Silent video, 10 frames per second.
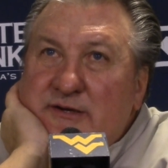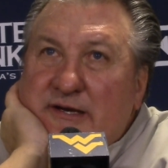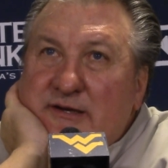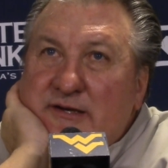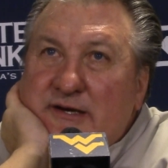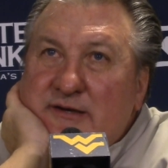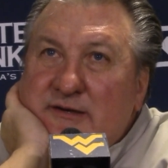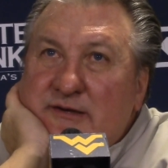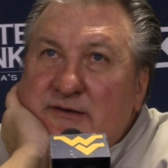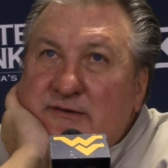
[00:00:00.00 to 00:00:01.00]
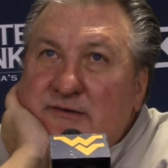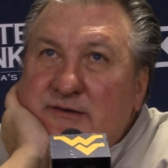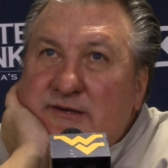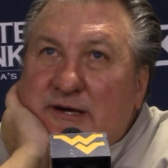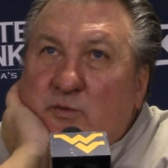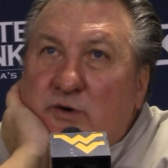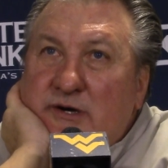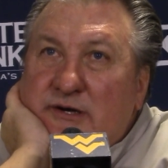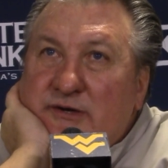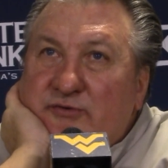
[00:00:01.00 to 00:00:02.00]
and they
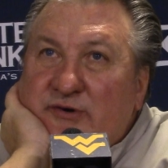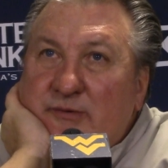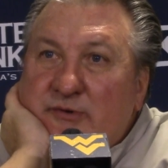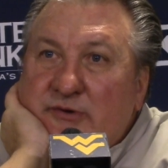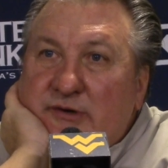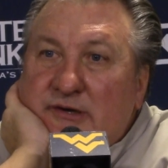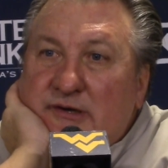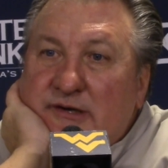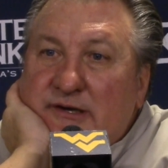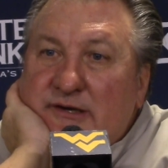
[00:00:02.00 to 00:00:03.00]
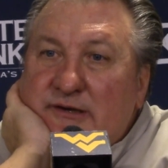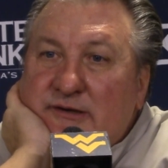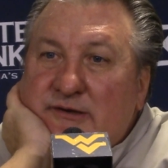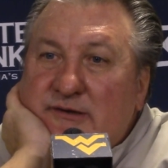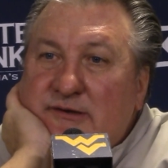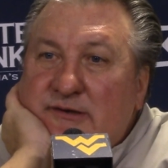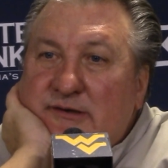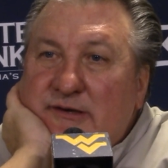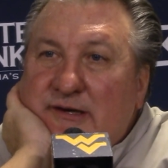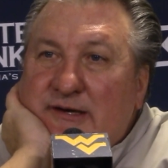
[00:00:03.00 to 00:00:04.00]
want to contribute
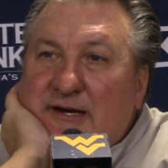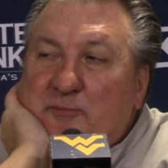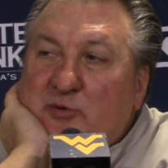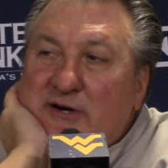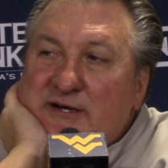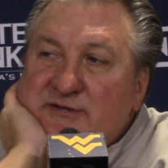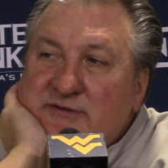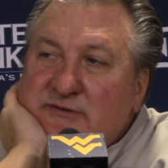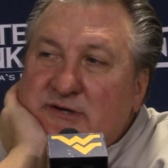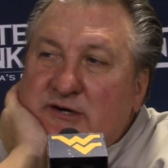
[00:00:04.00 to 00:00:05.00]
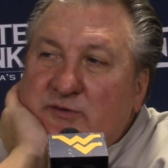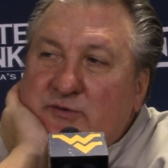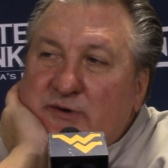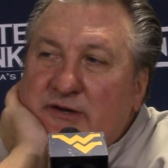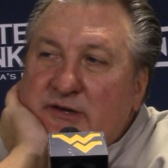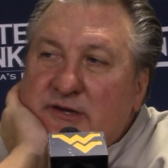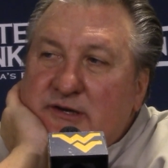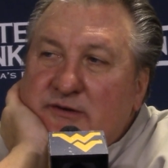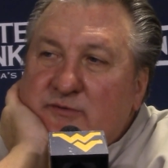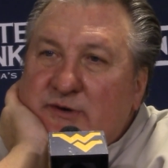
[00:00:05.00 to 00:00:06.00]
and they press, you know,
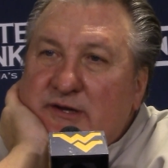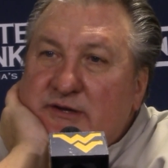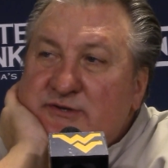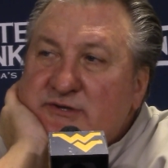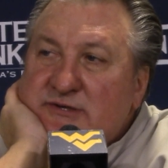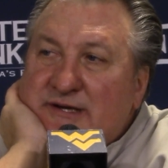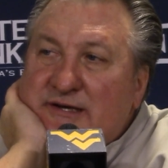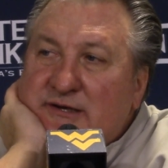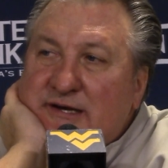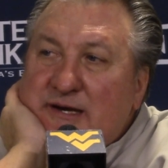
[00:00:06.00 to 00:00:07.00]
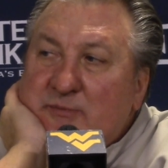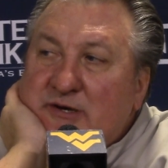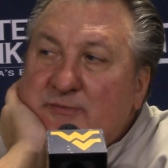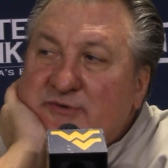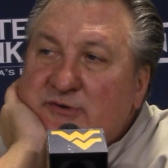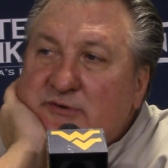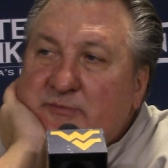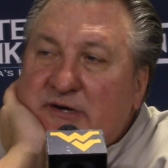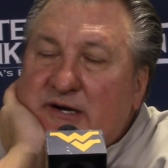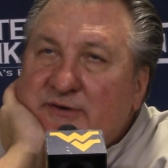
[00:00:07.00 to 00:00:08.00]
rather than just letting the game come to them.
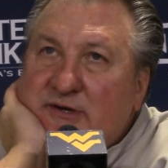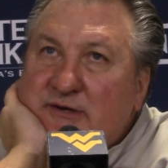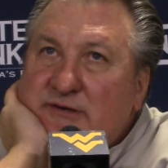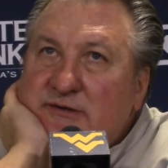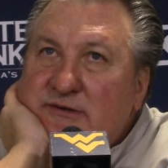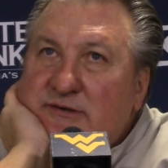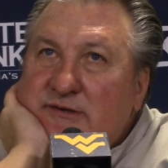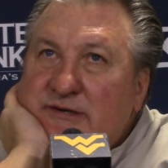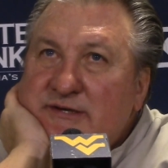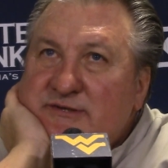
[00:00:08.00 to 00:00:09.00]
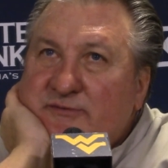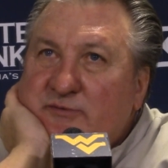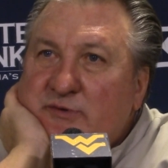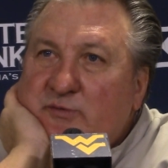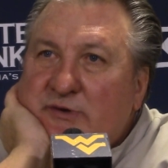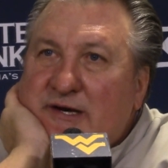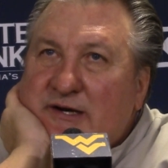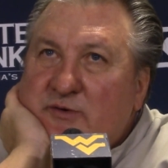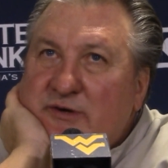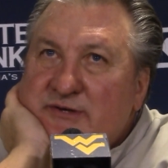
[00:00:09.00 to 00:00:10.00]
And I thought Issa would,
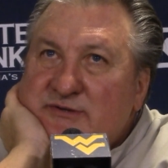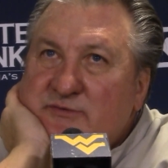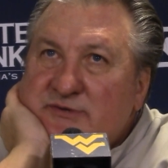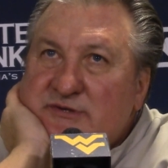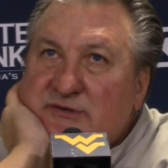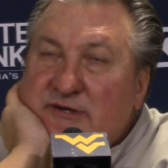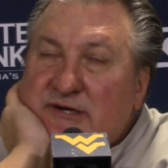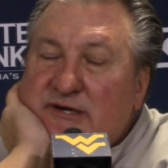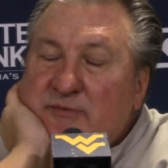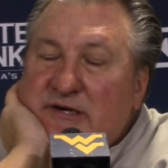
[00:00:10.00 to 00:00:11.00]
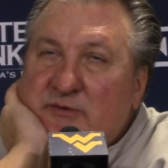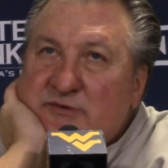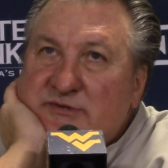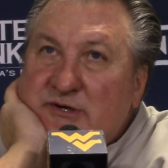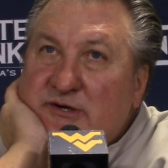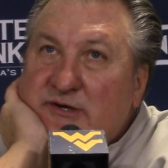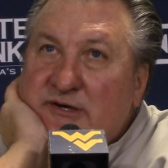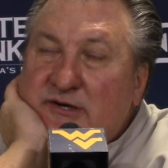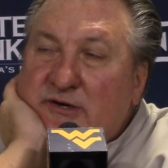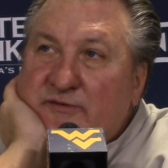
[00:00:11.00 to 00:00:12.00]
without a question, was doing that. I mean, he was turning
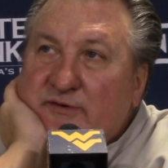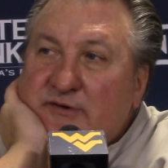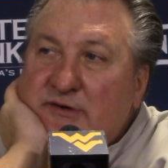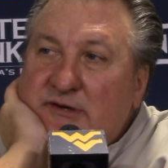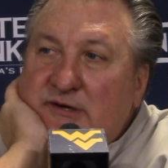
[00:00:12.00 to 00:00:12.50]
it over